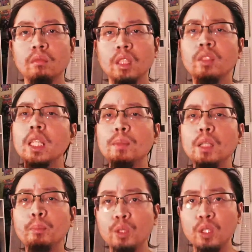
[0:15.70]
Forget
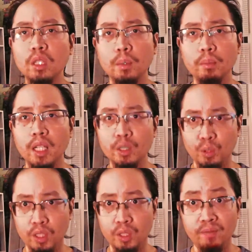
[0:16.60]
about pushing the
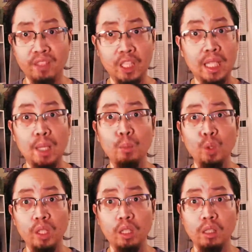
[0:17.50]
boundaries of the Game
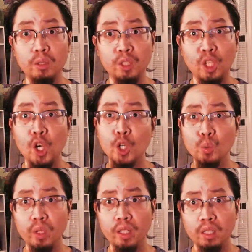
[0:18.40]
Boy Color's
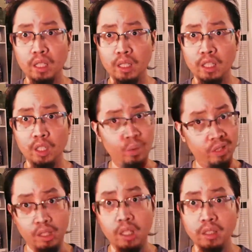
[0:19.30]
hardware
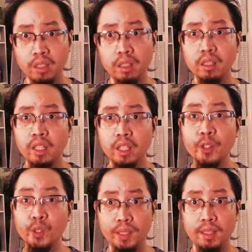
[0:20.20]
with Donkey Kong
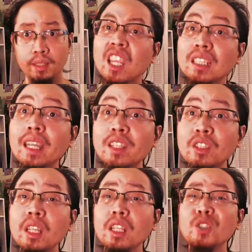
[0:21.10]
Country. Let's
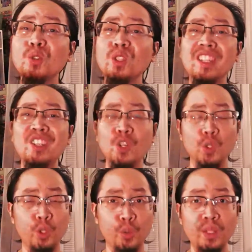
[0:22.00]
take a
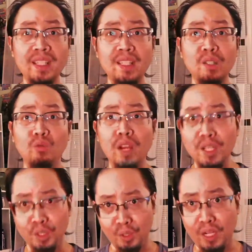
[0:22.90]
traditional 3D
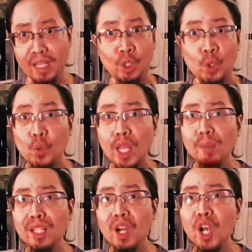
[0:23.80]
racer and
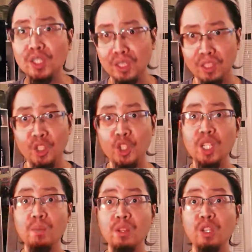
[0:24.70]
cram it onto the
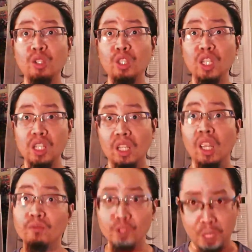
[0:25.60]
GBC
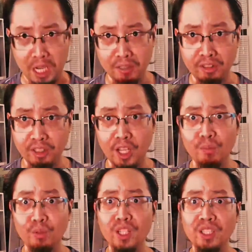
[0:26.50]
for
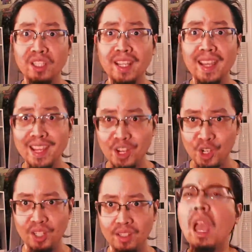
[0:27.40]
non-stop racing
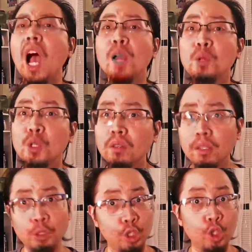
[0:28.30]
action. I'm sure
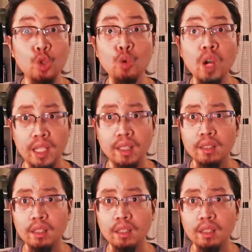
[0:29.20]
that's a great